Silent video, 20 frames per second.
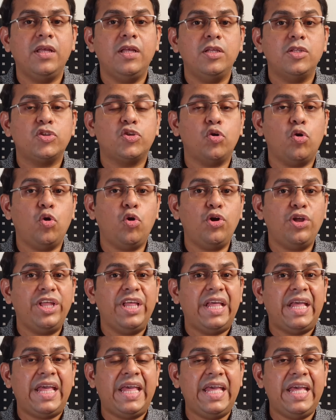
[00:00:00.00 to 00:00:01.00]
So
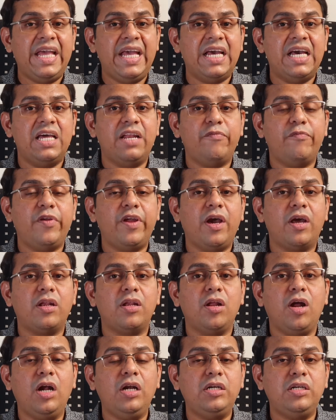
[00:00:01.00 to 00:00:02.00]
here we are
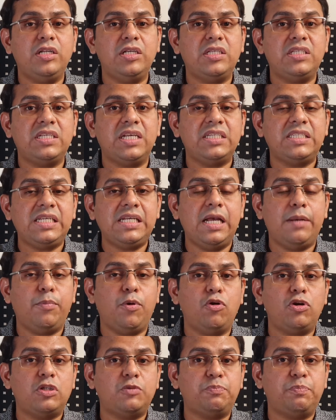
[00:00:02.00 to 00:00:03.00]
not discussing
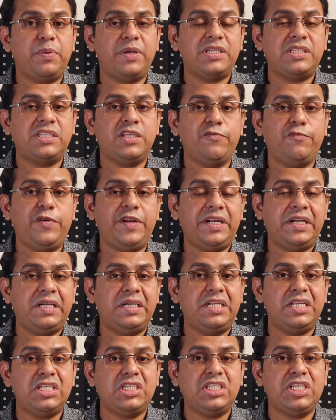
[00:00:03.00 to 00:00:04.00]
about specific
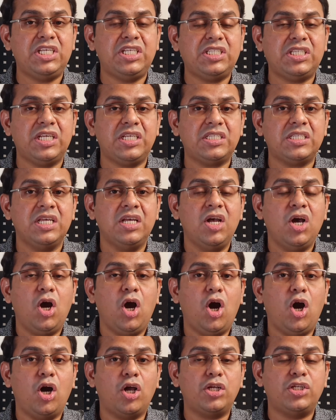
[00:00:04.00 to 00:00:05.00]
diseases
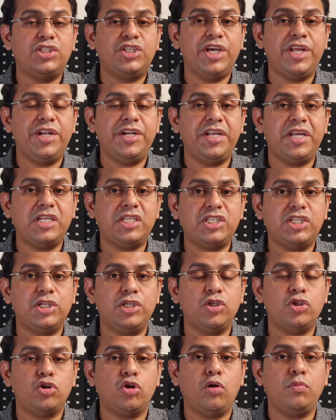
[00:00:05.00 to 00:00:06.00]
or genetic
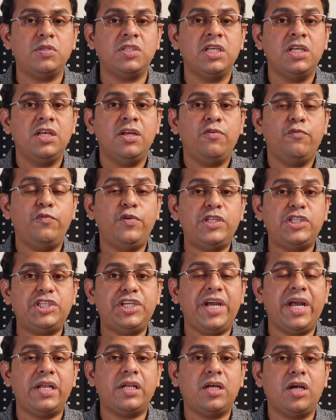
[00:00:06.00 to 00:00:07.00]
syndromes which
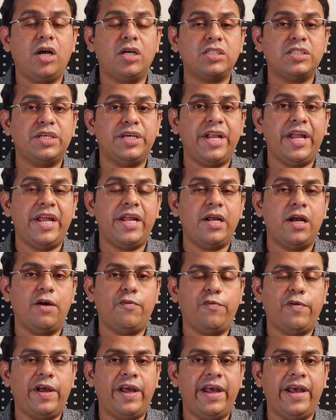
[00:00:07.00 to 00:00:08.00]
can cause graying
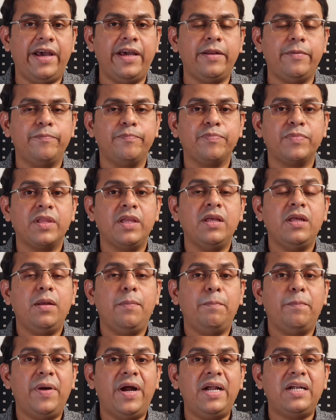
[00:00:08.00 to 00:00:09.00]
of hair
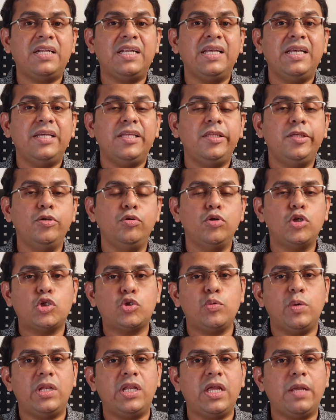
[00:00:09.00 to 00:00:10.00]
but
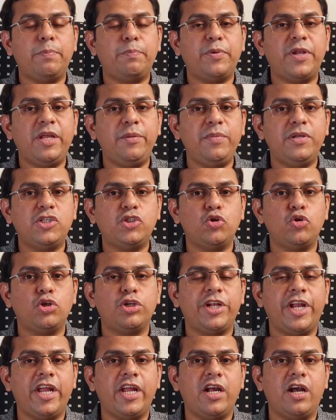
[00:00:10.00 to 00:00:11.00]
usually premature
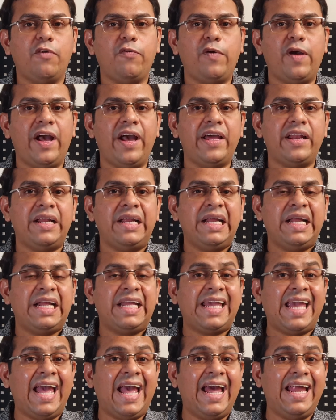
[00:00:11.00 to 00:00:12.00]
graying of hair
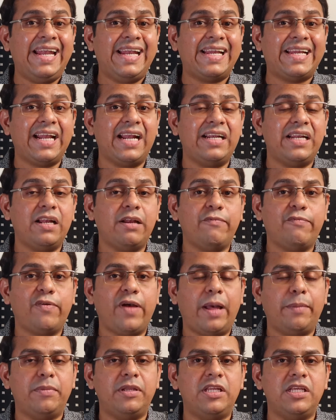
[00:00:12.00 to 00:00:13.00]
can run in
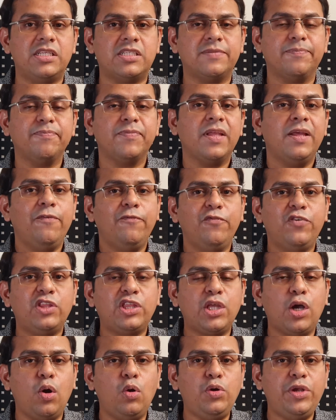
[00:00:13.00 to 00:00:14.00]
families
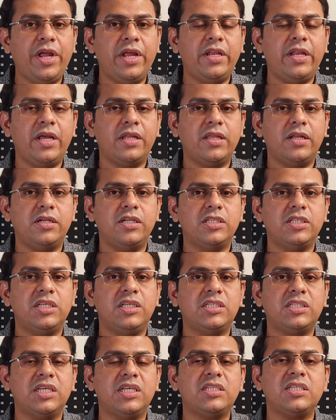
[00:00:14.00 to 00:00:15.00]
without any other
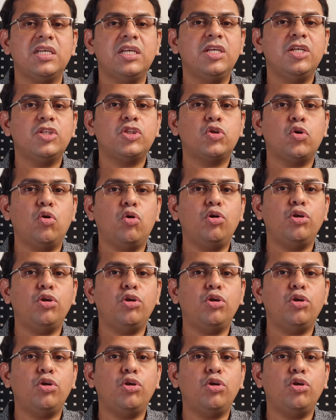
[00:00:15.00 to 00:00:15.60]
diseases so